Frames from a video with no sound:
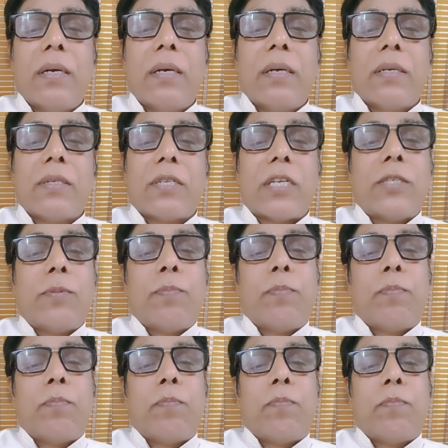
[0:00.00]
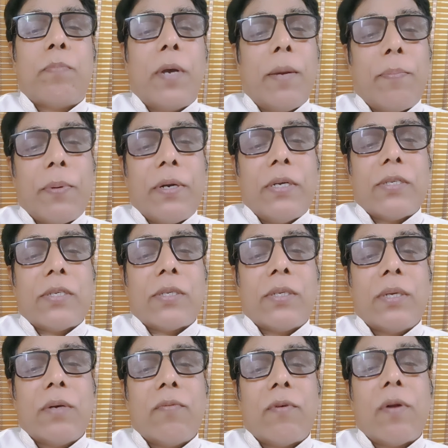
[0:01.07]
such papers
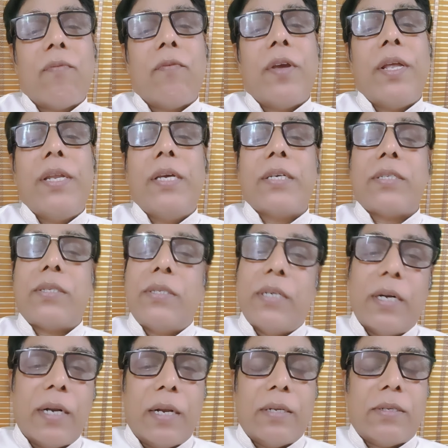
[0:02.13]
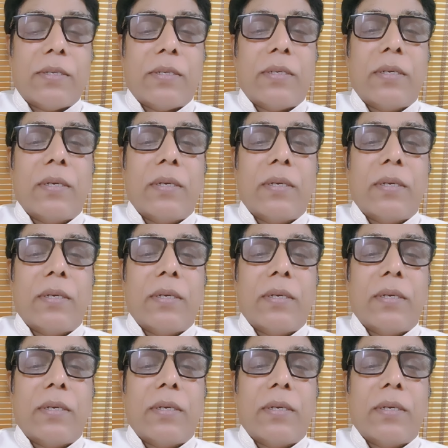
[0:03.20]
from various journals.